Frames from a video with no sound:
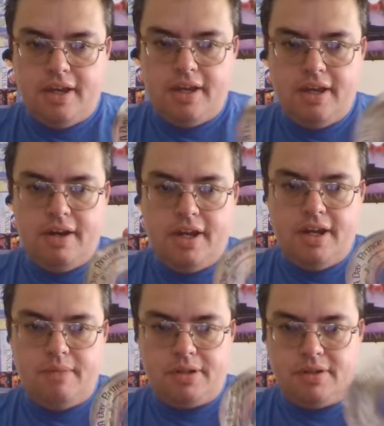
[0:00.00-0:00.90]
Here I
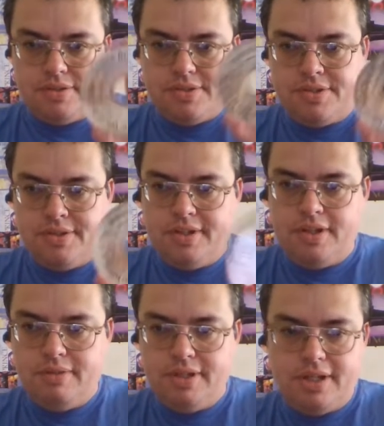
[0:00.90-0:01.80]
am. I got the studio
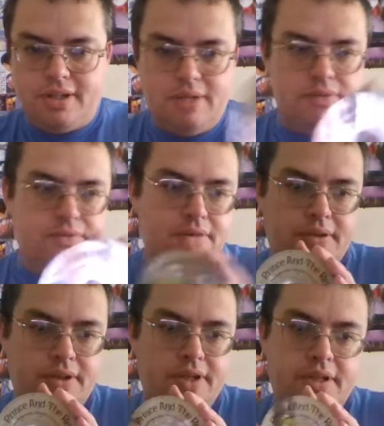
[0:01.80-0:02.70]
ready. I got everything
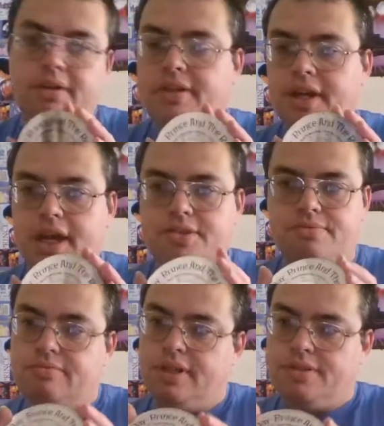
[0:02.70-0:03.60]
ready. The
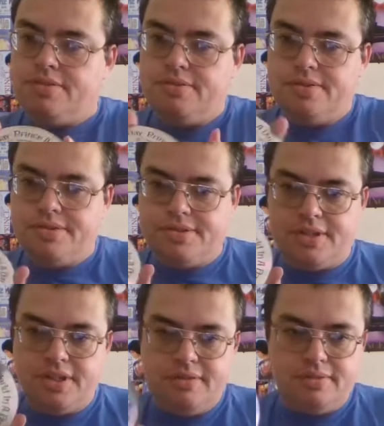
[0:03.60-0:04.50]
cat's well and truly
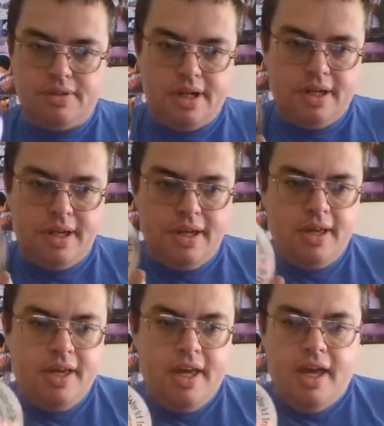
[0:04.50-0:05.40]
secured away.
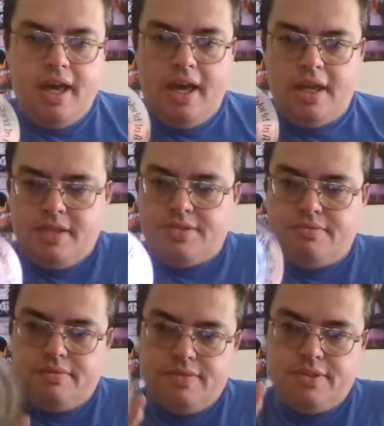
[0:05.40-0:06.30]
And let's
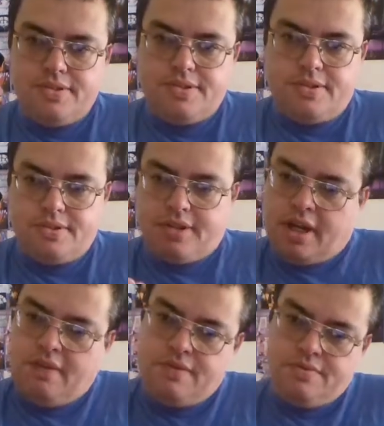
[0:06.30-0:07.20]
review these songs.
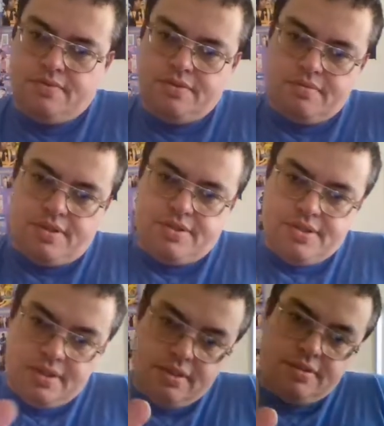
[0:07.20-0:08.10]
Okay, first of all, this is what the
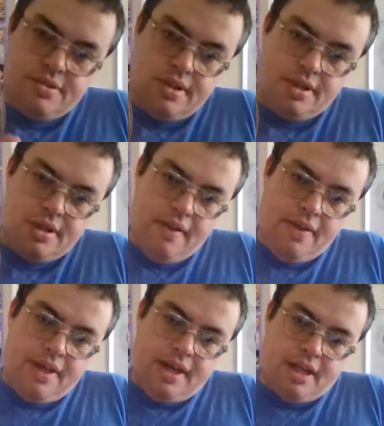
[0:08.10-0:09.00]
CD looks like.
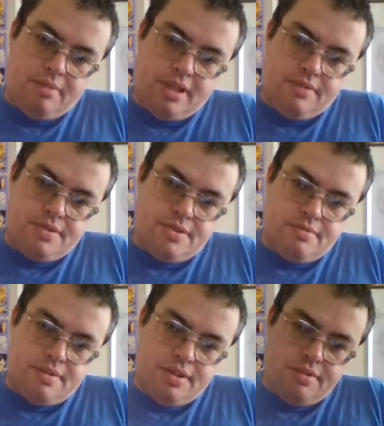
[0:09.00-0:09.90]
And I believe this is
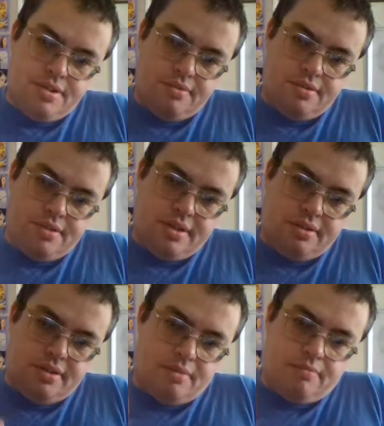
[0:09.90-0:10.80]
what the original design
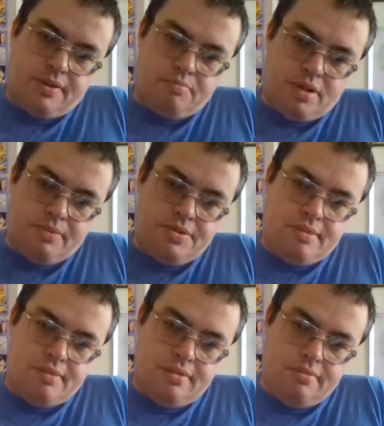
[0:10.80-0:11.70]
looked like. In fact, probably
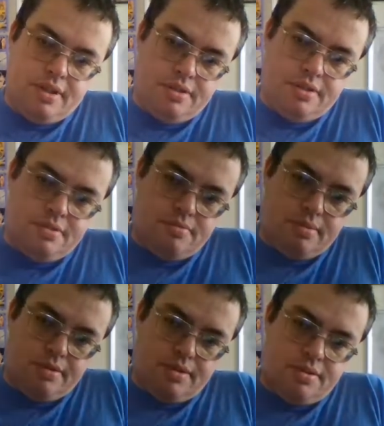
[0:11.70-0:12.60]
some of the reissues
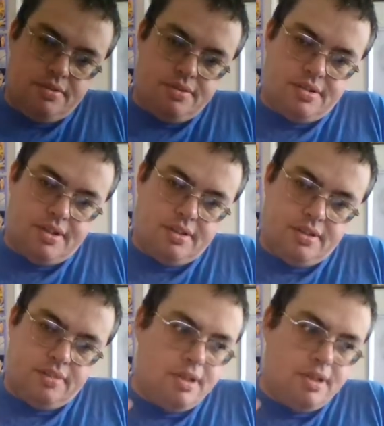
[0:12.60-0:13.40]
probably got a new design on them.